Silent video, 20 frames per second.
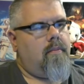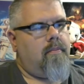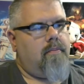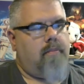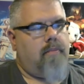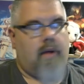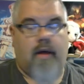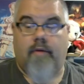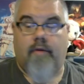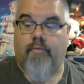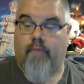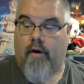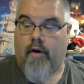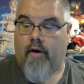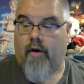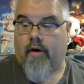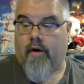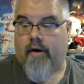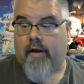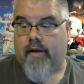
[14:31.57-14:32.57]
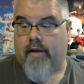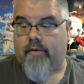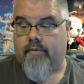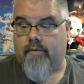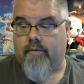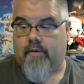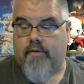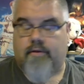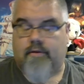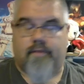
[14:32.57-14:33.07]
But regarding
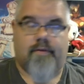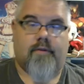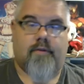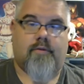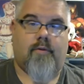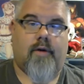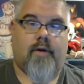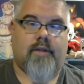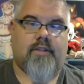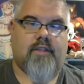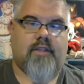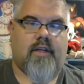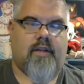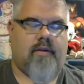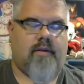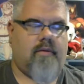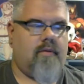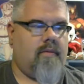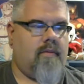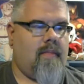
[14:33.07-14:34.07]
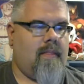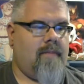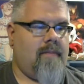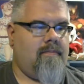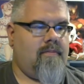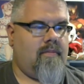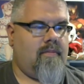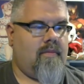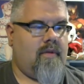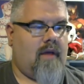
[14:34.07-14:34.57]
Lucifer's question,
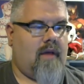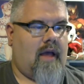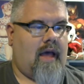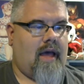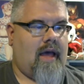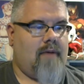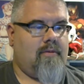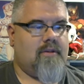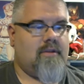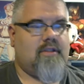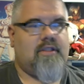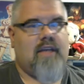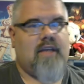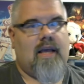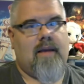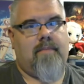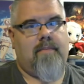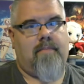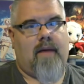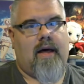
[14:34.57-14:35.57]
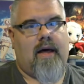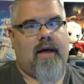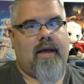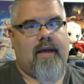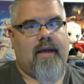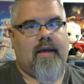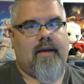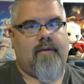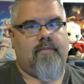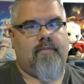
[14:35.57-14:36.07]
I would say
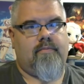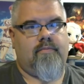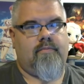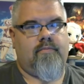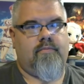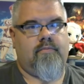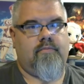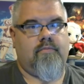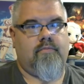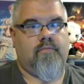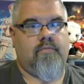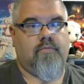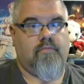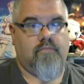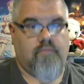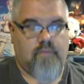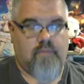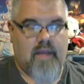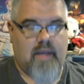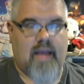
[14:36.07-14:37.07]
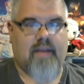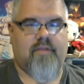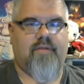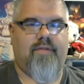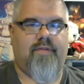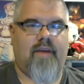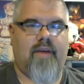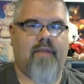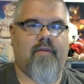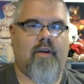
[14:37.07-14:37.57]
my next
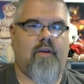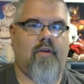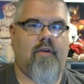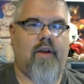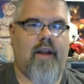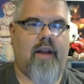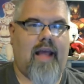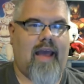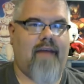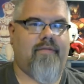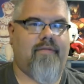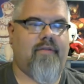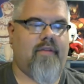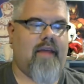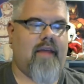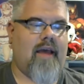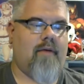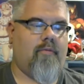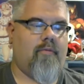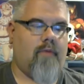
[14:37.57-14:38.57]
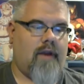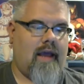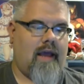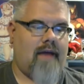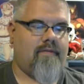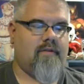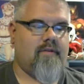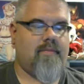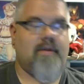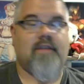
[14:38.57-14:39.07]
favorite unit after that would
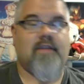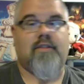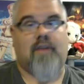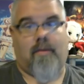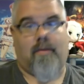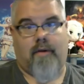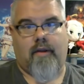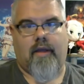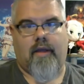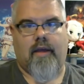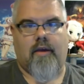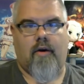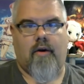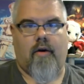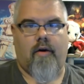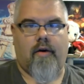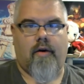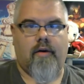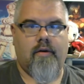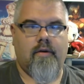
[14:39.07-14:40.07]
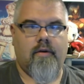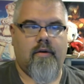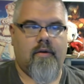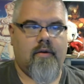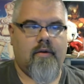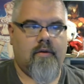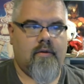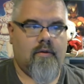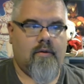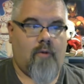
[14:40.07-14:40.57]
have to be Summer Lake Yarn.
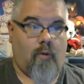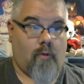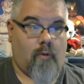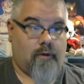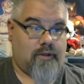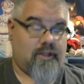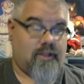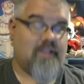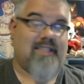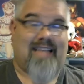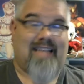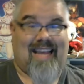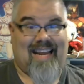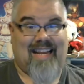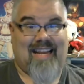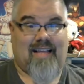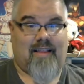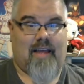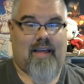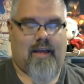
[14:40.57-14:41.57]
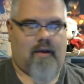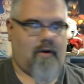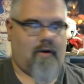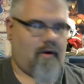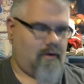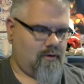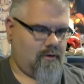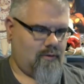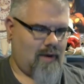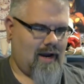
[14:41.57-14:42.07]
Or just any Lake Yarn.
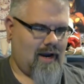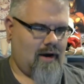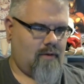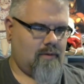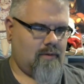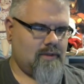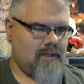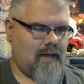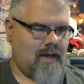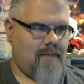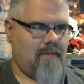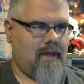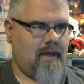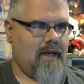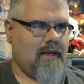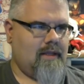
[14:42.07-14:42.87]
Dwyer, what's up, buddy?